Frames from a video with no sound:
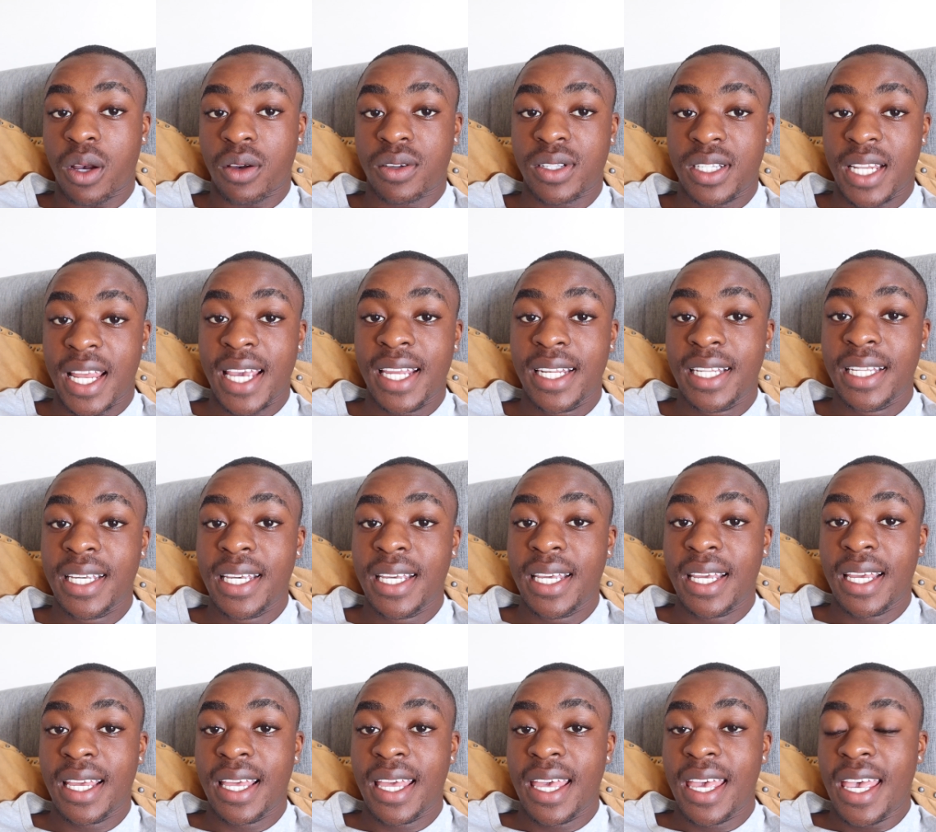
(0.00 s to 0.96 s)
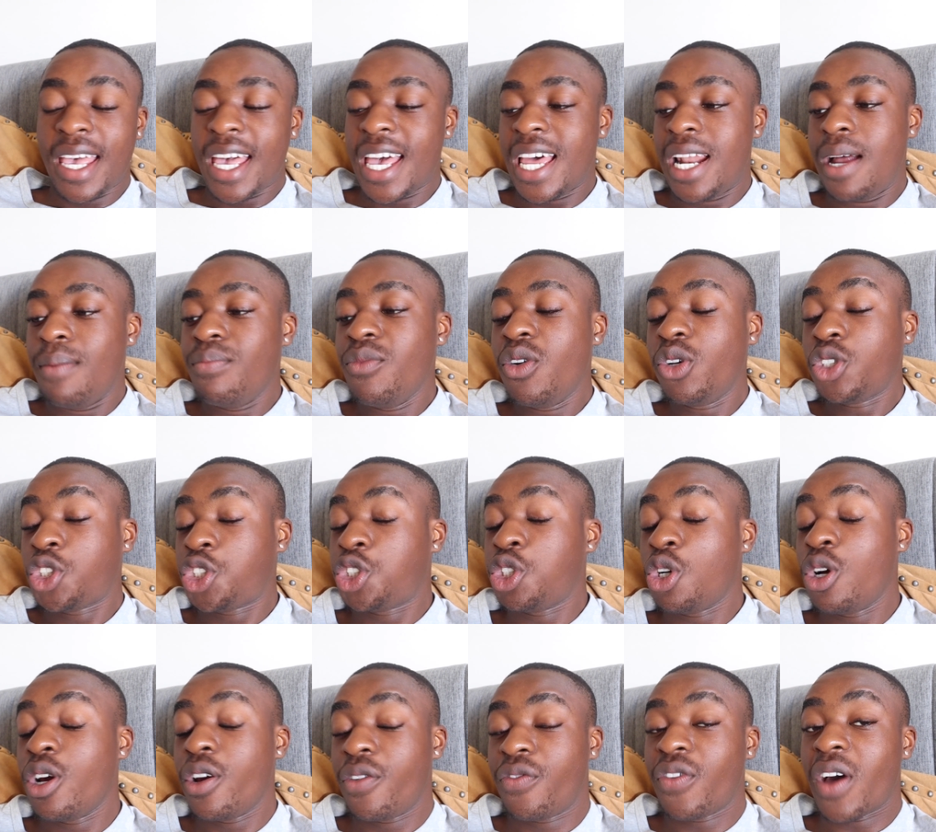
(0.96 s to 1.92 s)
socks lately, and I'm not
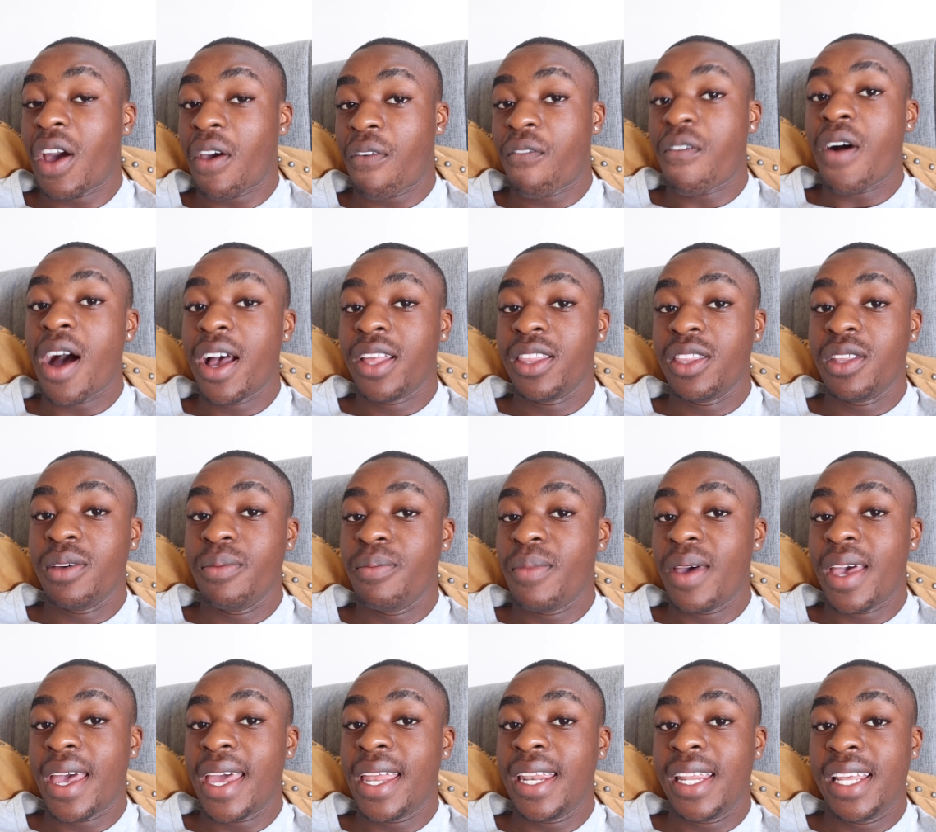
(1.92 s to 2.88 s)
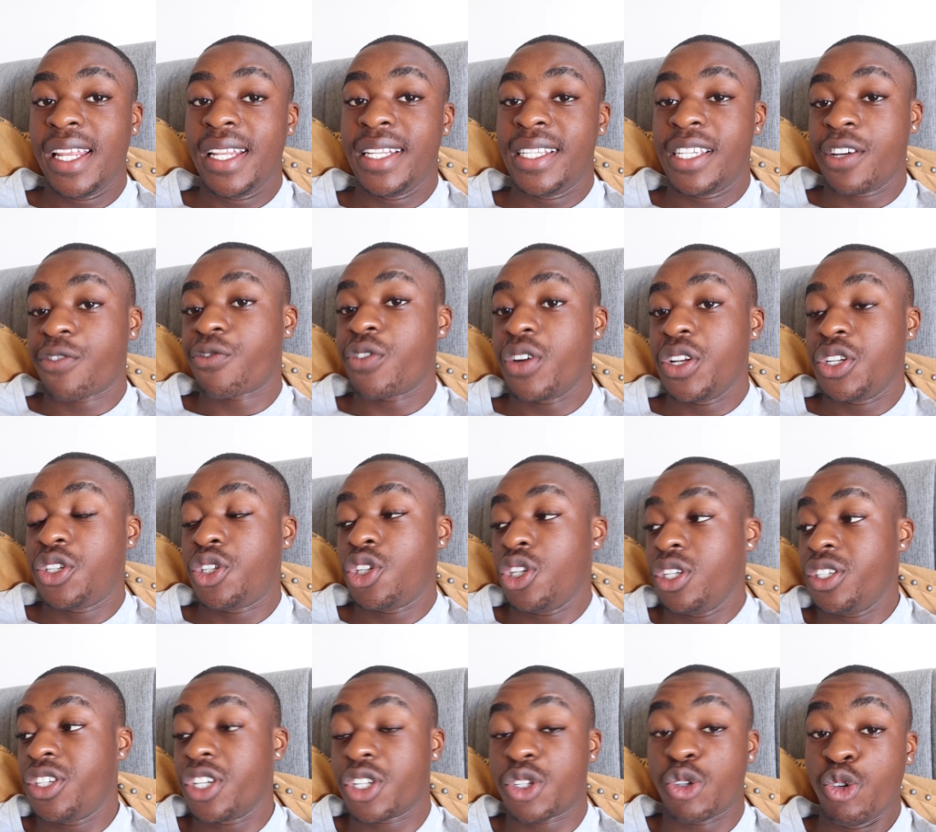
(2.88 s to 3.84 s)
sure if I find them any different
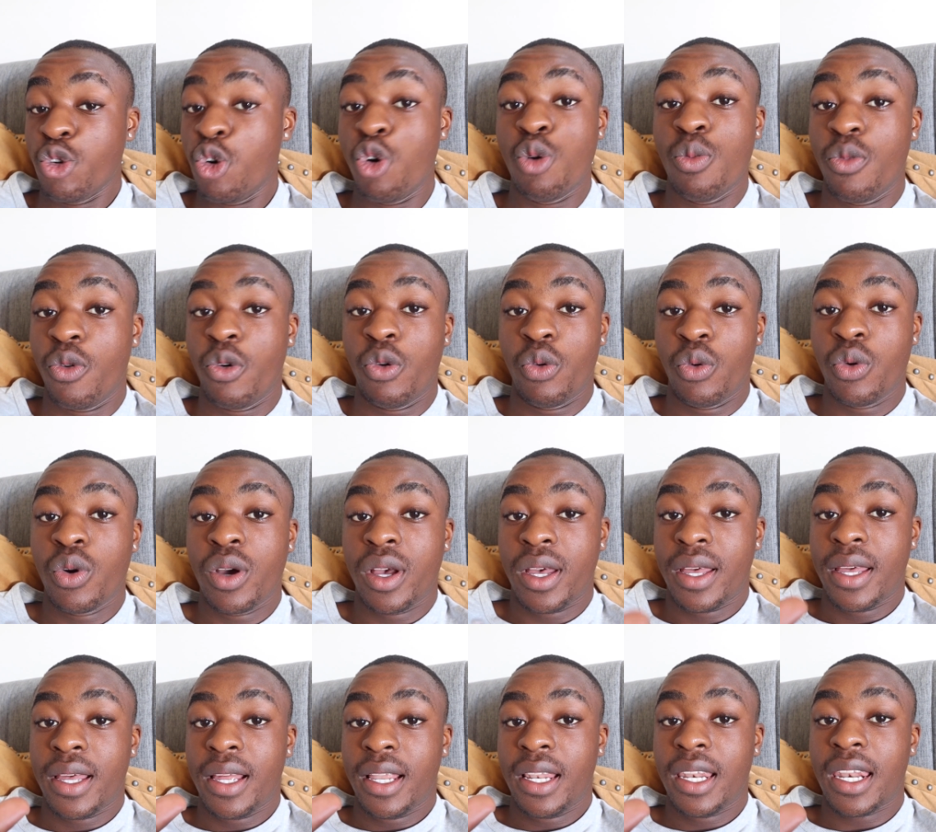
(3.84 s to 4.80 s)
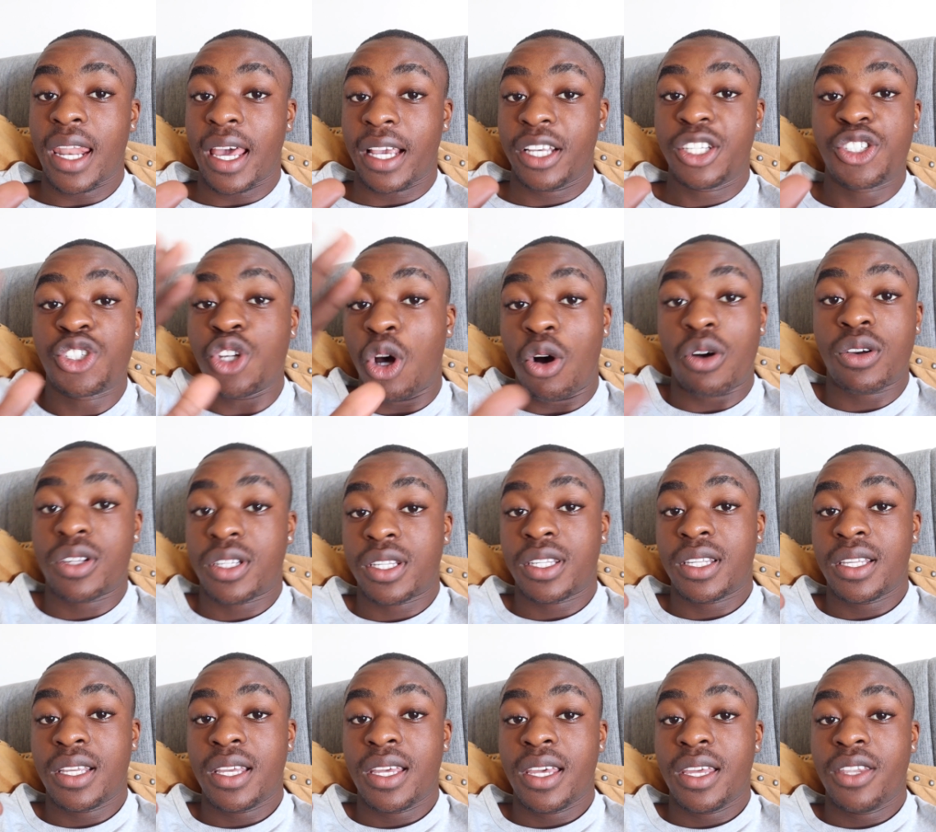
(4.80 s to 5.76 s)
to just normal like
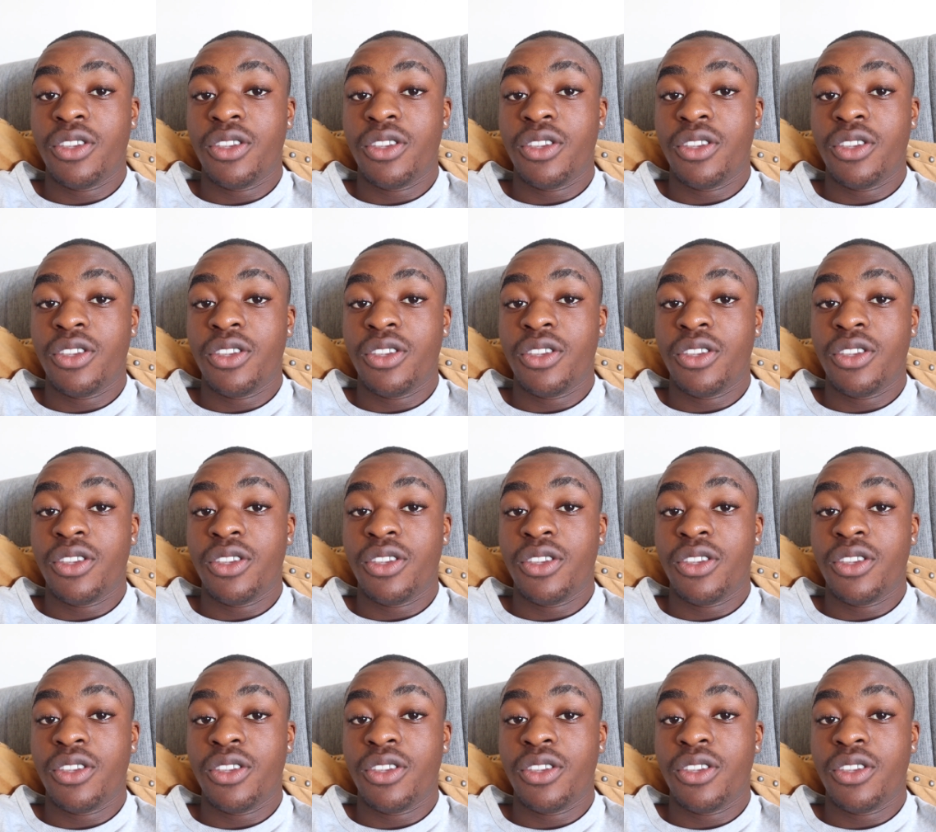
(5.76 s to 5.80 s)
socks.